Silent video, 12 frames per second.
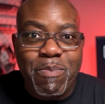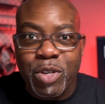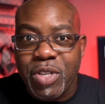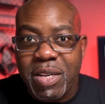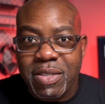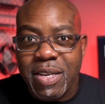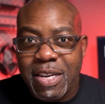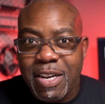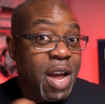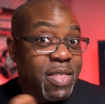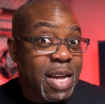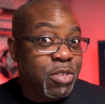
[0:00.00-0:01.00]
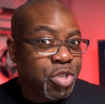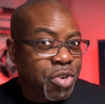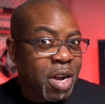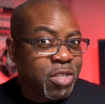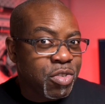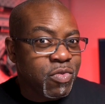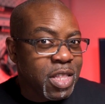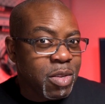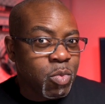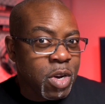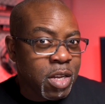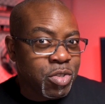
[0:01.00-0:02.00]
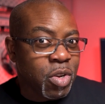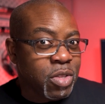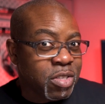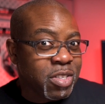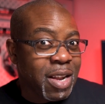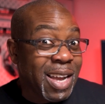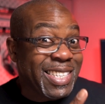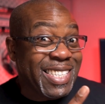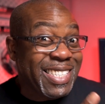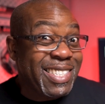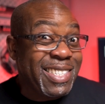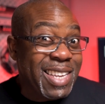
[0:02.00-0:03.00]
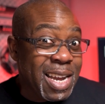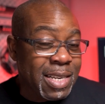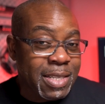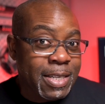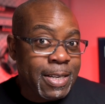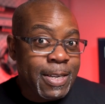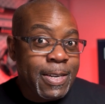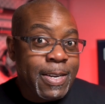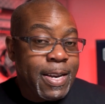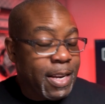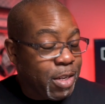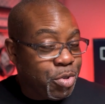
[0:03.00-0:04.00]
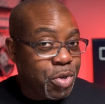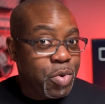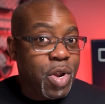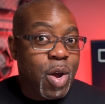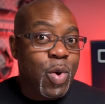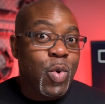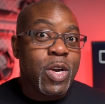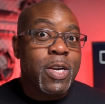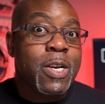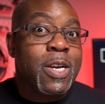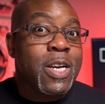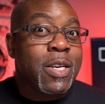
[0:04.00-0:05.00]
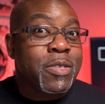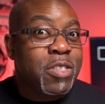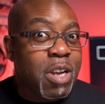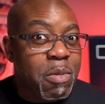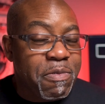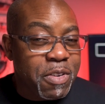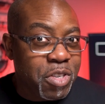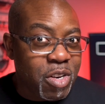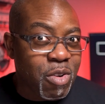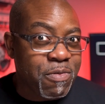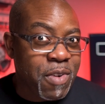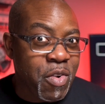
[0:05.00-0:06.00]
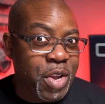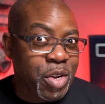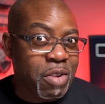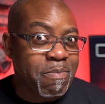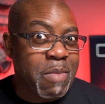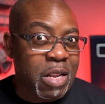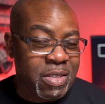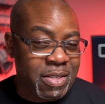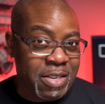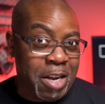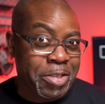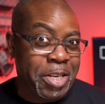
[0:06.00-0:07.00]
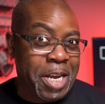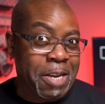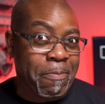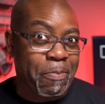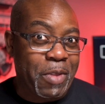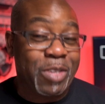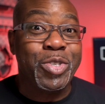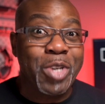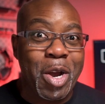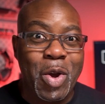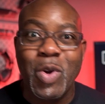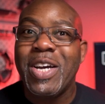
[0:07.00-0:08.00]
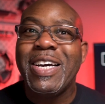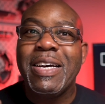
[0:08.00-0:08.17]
presenting, and they'll try to read the words on the slides instead. And as you know, some of us are not very good at multitasking. So